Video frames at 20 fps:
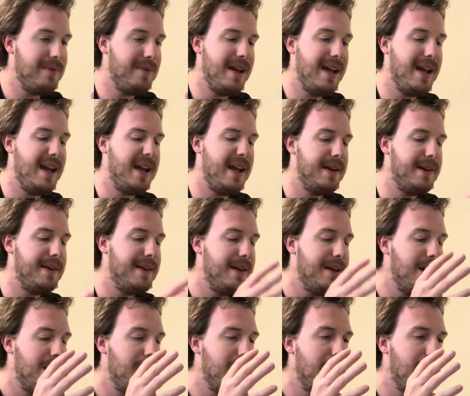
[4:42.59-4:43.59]
And
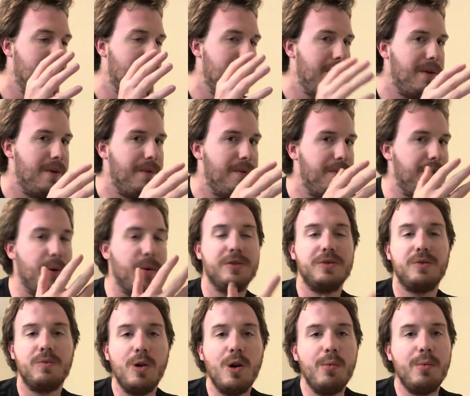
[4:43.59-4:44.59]
there was
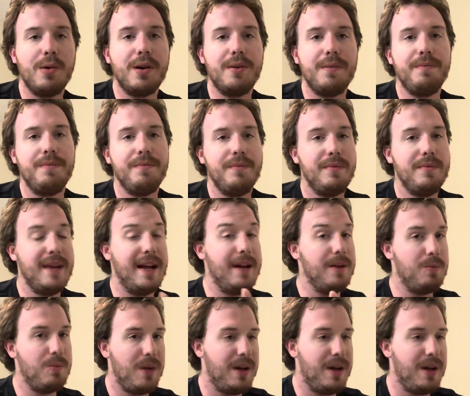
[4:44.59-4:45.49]
a rumor that